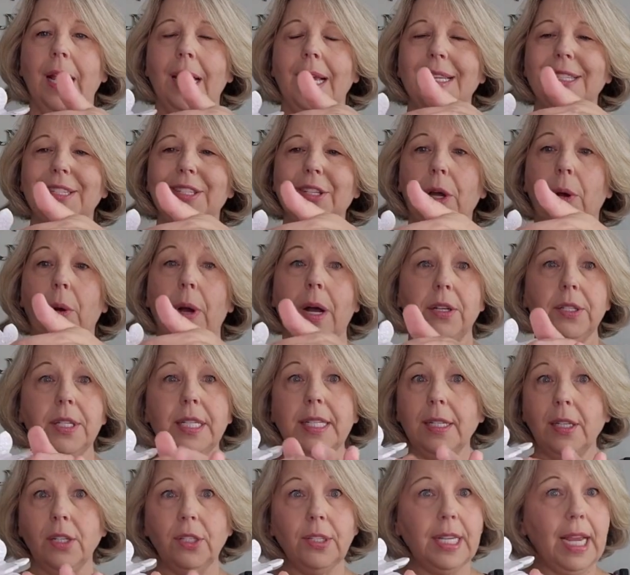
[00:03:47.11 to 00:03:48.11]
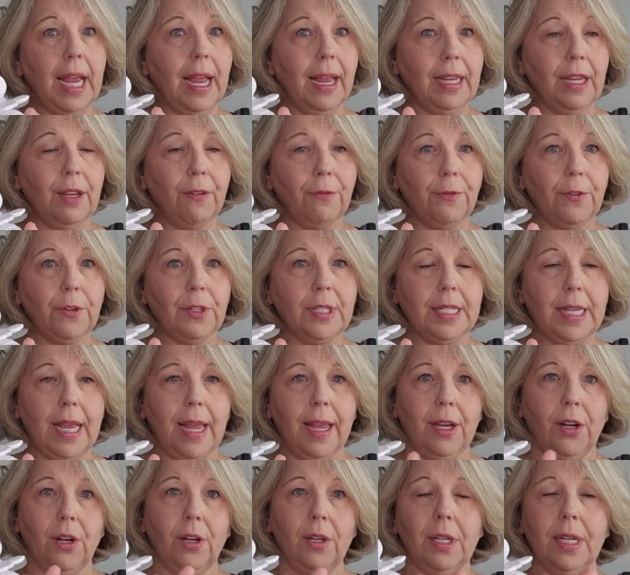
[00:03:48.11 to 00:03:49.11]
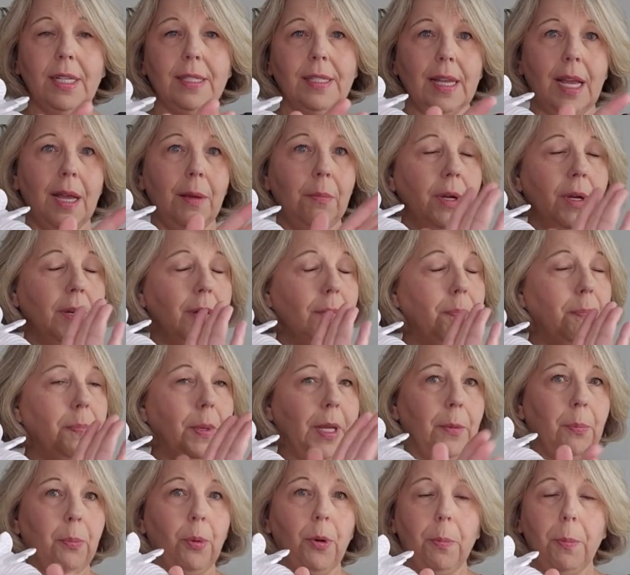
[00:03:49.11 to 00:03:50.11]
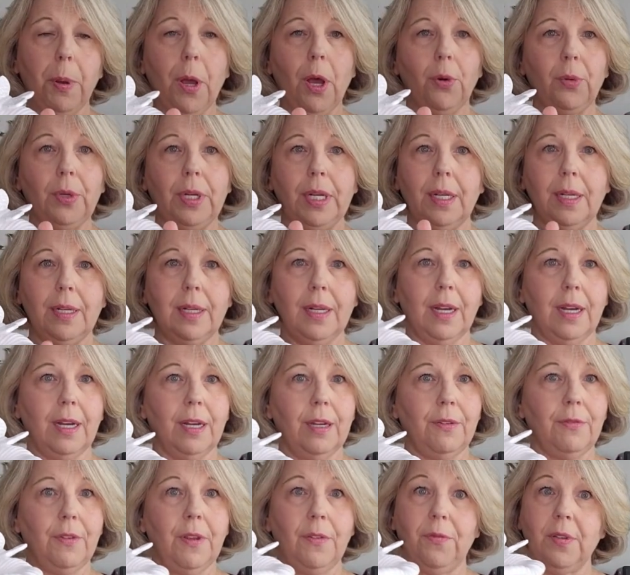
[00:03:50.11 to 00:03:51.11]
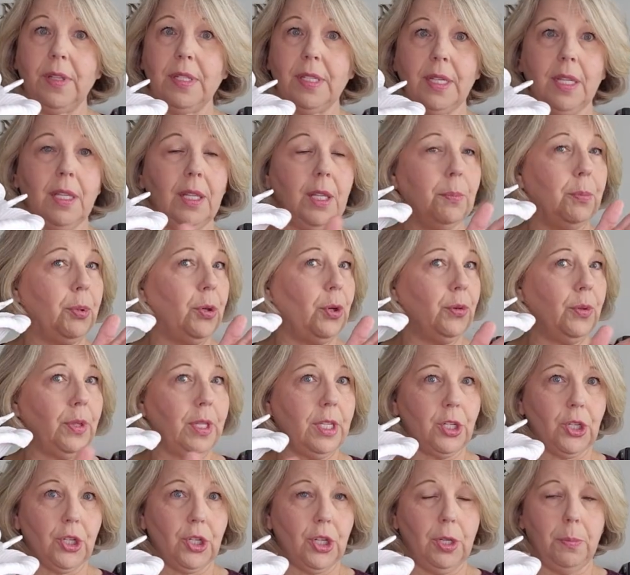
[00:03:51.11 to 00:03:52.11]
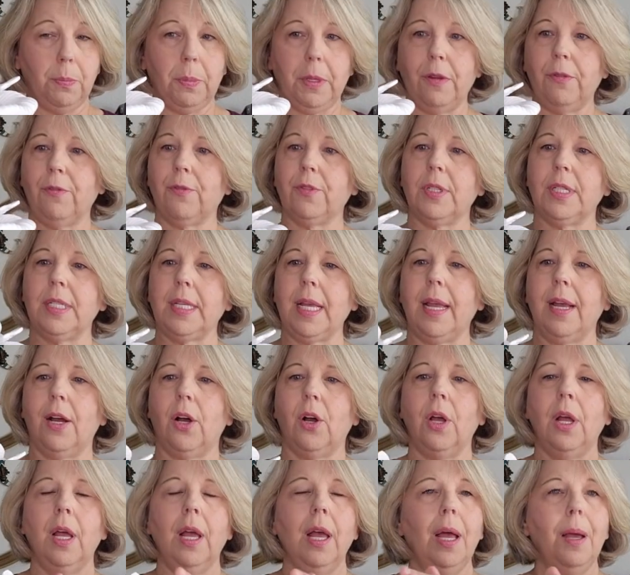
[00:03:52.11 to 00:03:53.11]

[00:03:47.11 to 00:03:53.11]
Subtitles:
So I'll still tag it for sale because I'm a big proponent of if it's in the booth, it should be for sale.